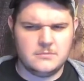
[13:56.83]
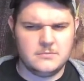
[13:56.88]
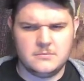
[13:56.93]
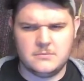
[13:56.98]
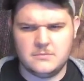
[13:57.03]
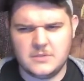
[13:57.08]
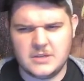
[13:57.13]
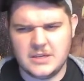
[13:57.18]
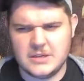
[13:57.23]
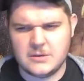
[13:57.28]

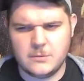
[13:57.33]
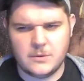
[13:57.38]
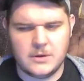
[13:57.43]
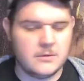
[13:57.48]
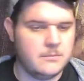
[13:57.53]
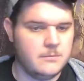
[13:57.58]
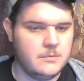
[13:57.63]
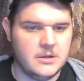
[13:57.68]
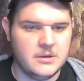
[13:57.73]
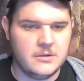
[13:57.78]
kind of
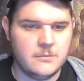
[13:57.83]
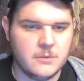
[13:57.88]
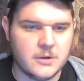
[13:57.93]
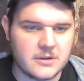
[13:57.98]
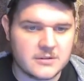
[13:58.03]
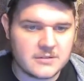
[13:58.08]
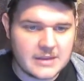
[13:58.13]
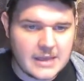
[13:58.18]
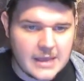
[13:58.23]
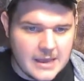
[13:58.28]
weird, but it
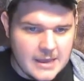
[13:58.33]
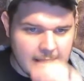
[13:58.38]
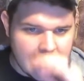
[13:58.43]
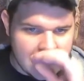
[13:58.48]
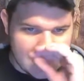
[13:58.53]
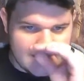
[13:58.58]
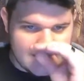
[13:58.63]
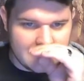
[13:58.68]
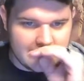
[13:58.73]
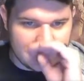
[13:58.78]
works.
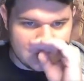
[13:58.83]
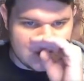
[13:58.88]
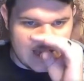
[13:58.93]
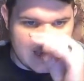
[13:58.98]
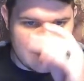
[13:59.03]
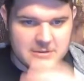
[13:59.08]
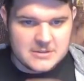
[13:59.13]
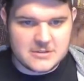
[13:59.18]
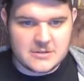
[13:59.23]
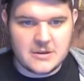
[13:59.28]
And then the
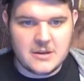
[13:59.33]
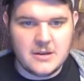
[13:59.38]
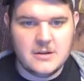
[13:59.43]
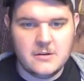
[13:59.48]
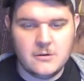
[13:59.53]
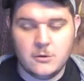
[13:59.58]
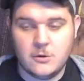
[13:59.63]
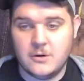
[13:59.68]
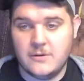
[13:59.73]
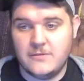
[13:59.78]
damage
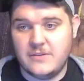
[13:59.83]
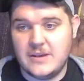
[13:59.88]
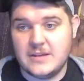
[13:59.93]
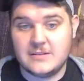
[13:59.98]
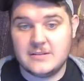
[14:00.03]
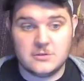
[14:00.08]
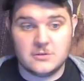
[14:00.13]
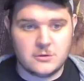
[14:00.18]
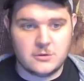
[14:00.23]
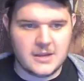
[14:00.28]
or
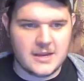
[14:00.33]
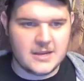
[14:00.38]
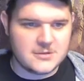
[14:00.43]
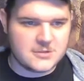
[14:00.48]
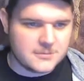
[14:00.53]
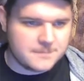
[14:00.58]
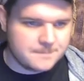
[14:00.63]
effect is creation.